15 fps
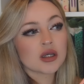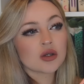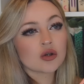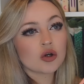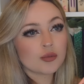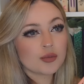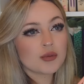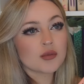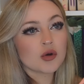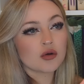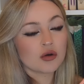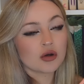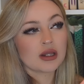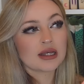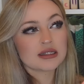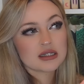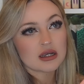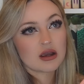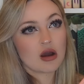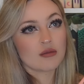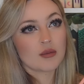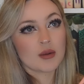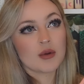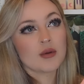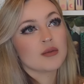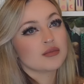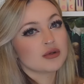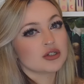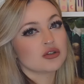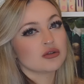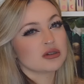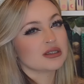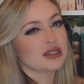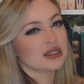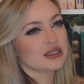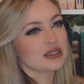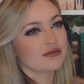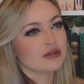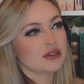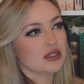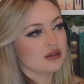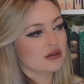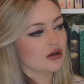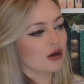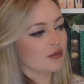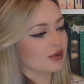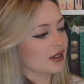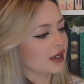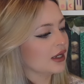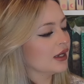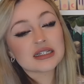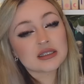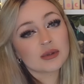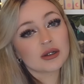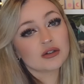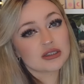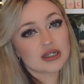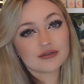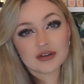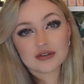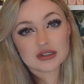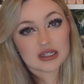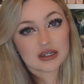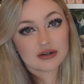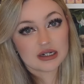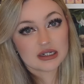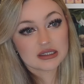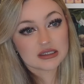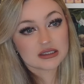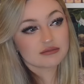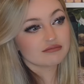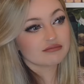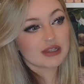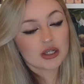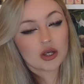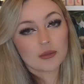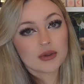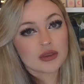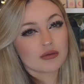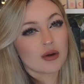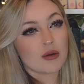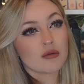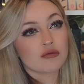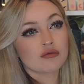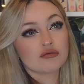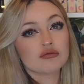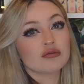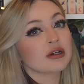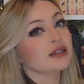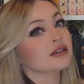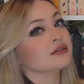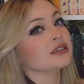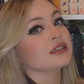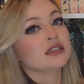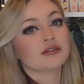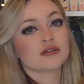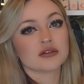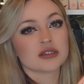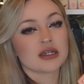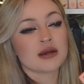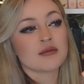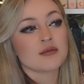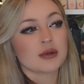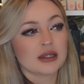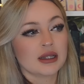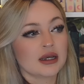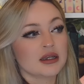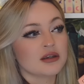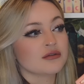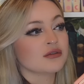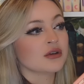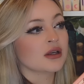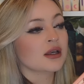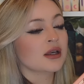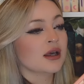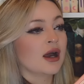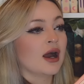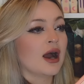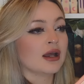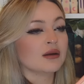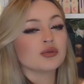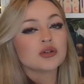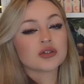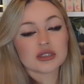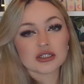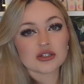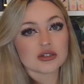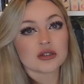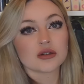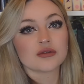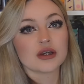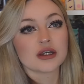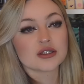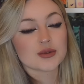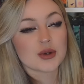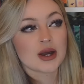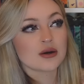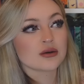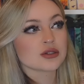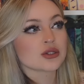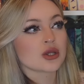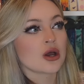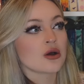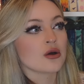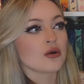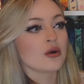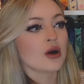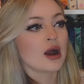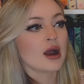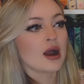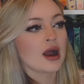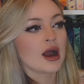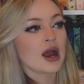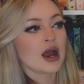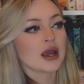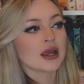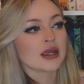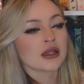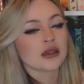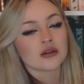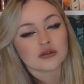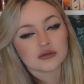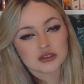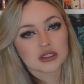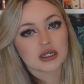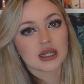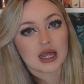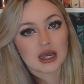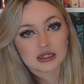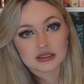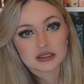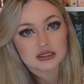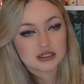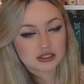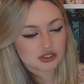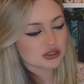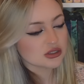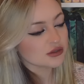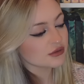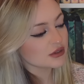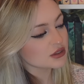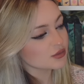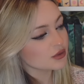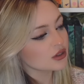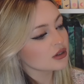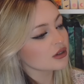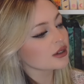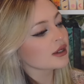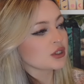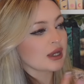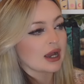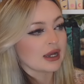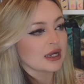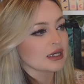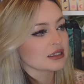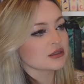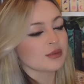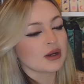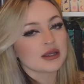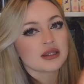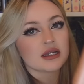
Could be more or less, I can't remember, I'm pretty sure it's like 17th copy. This is my all-time favourite series. Got me through a really, really difficult time in my life. And plus I just love it as well, so I love to collect editions of this book. So yeah, I had to buy